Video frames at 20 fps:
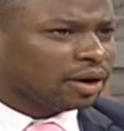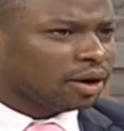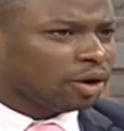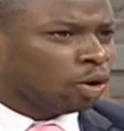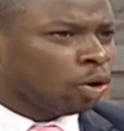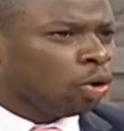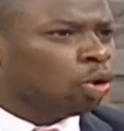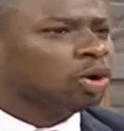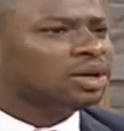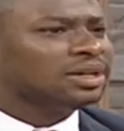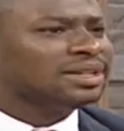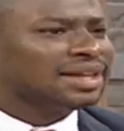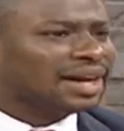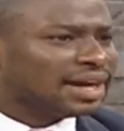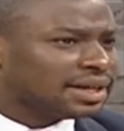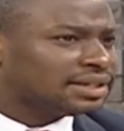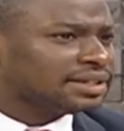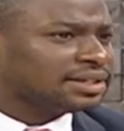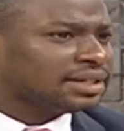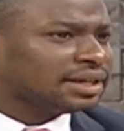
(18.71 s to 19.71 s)
hold
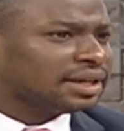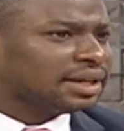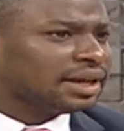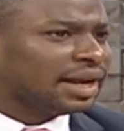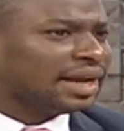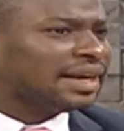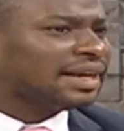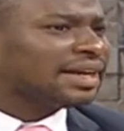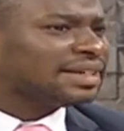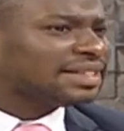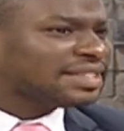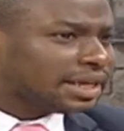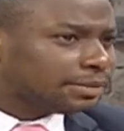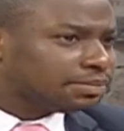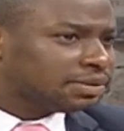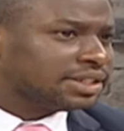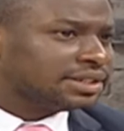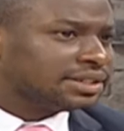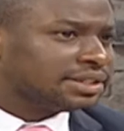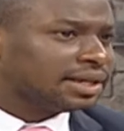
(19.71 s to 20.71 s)
that and
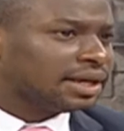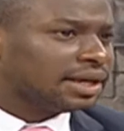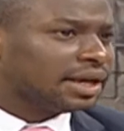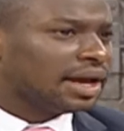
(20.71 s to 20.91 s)
accept it